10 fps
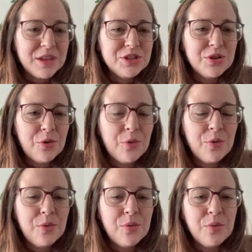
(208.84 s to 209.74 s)

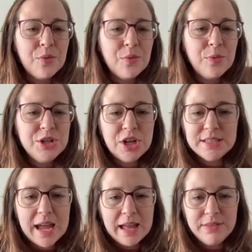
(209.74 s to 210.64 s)
So we
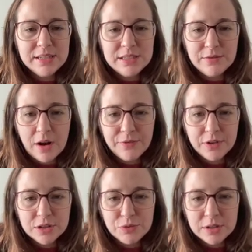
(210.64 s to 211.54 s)
just had our
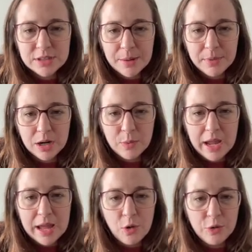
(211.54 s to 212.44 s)
first real summer. We
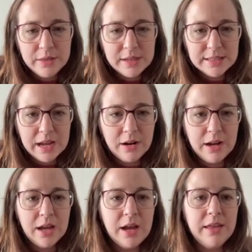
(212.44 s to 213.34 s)
had only this
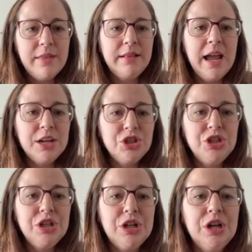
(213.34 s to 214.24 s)
area. And then last
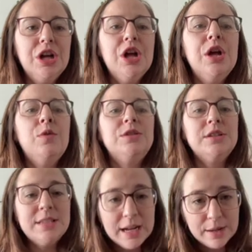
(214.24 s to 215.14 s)
year was our
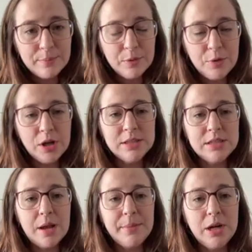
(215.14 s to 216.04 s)
second good
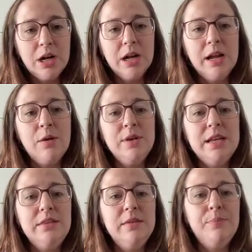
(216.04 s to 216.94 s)
summer. And we
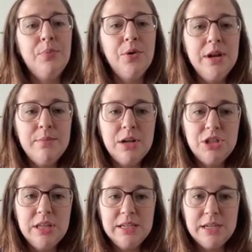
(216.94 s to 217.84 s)
did pretty much
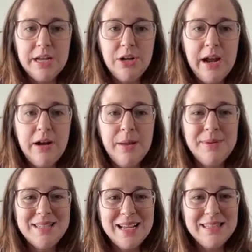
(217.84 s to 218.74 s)
the entire area
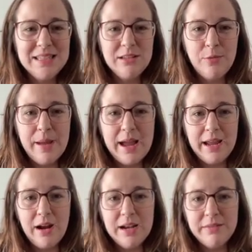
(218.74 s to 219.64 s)
besides this little back
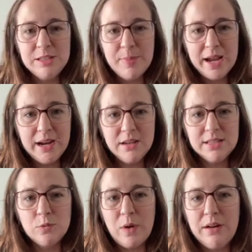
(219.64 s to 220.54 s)
area. Now this back area, this
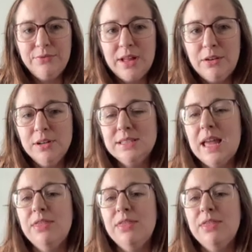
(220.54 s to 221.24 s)
is wildflowers.